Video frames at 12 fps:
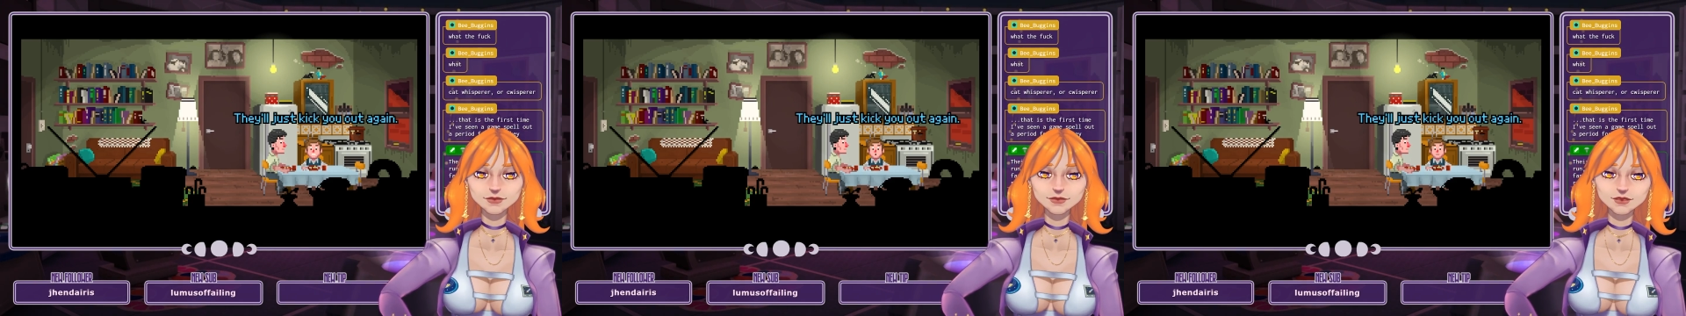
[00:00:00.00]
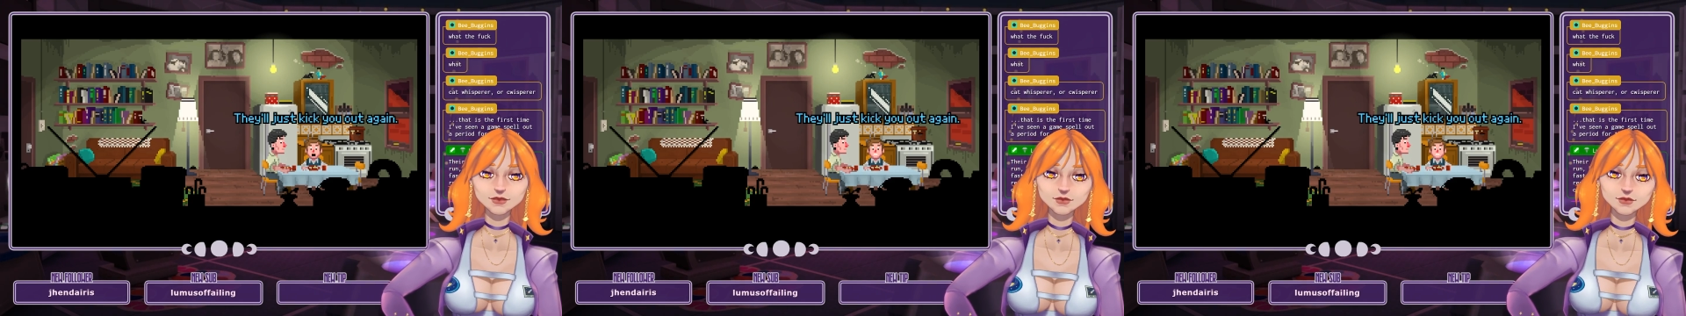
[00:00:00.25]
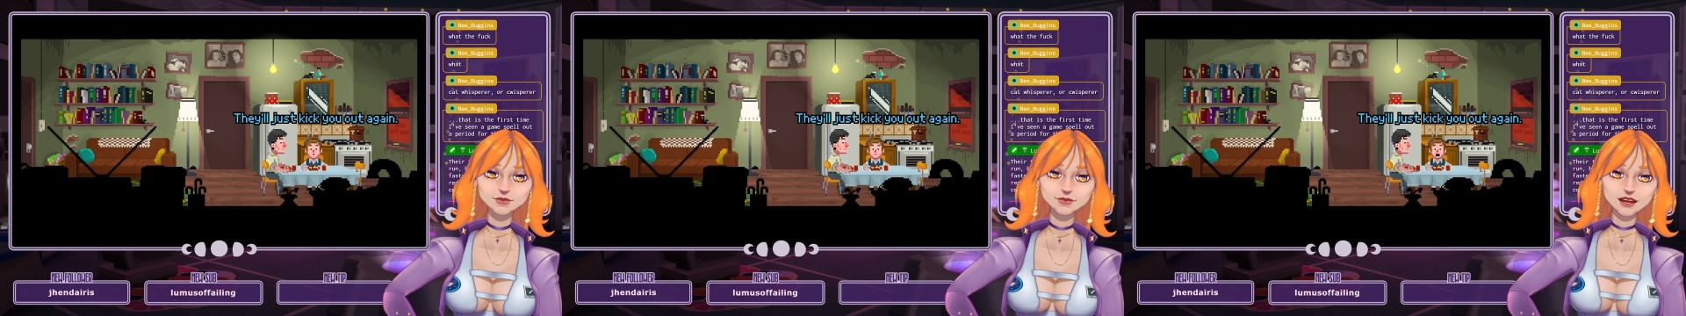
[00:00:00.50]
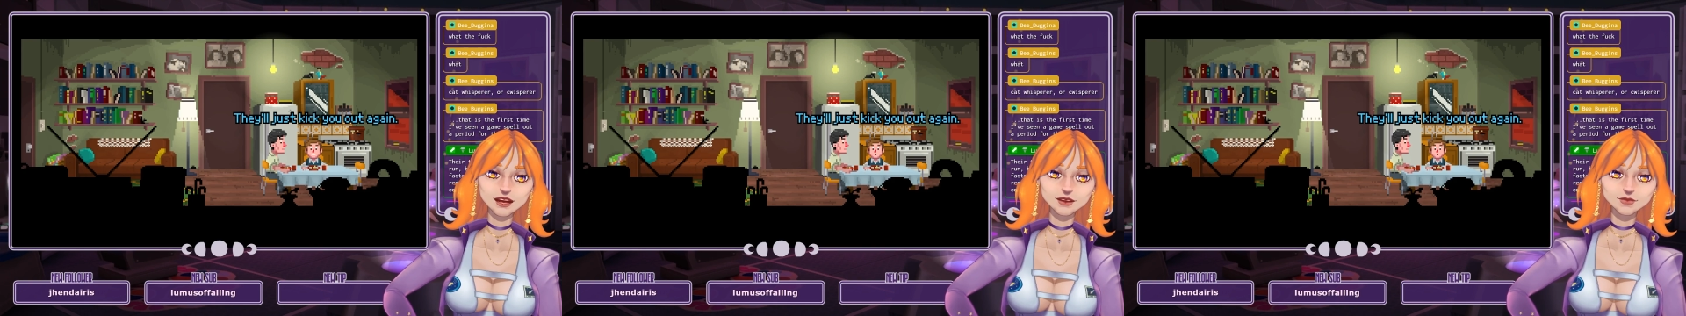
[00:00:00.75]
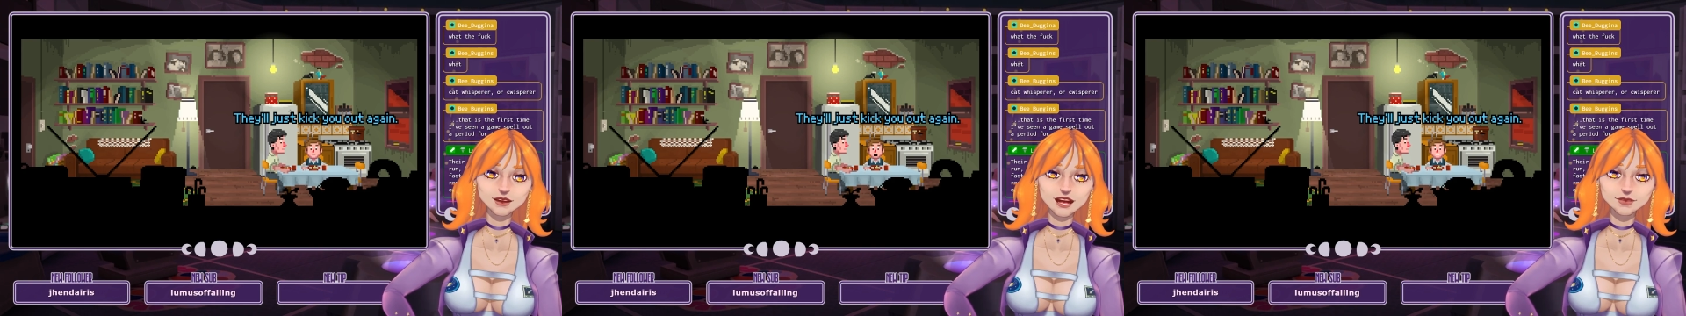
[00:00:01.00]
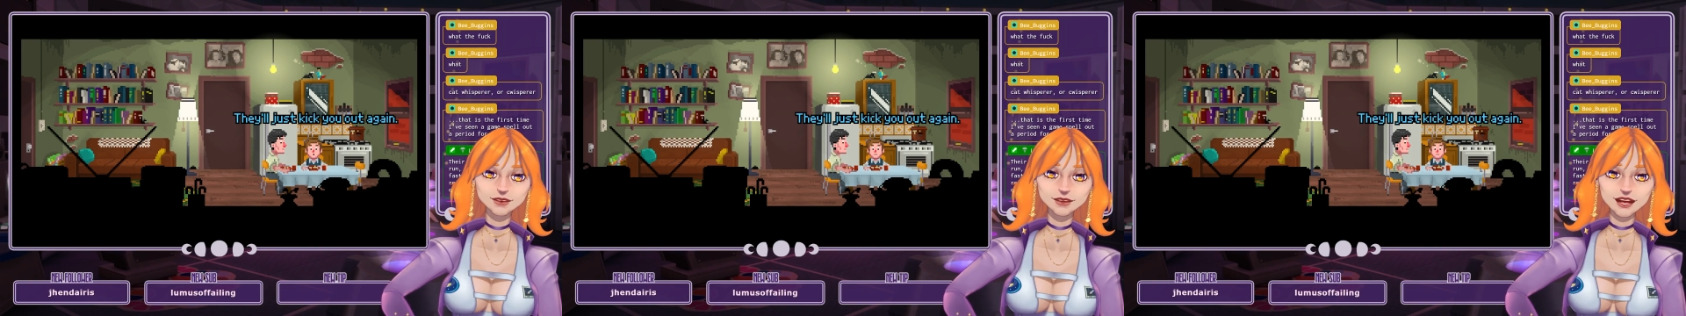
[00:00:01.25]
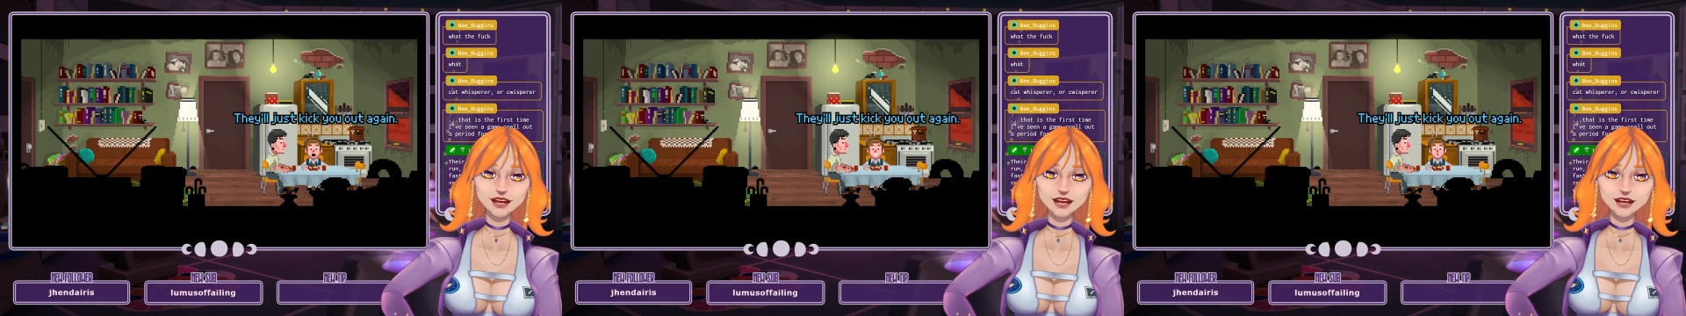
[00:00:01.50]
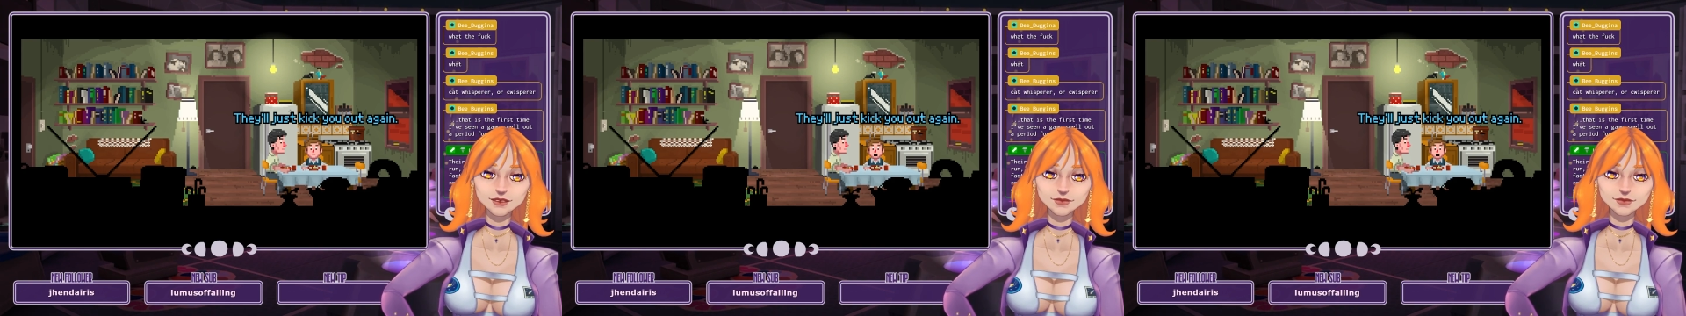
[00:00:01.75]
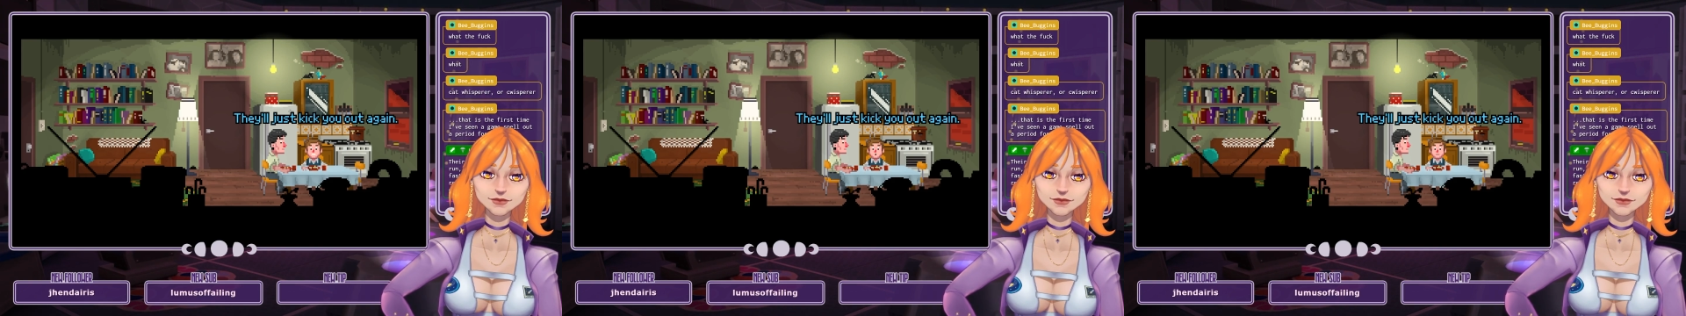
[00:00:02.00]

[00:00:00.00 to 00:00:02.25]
They'll just kick you out again.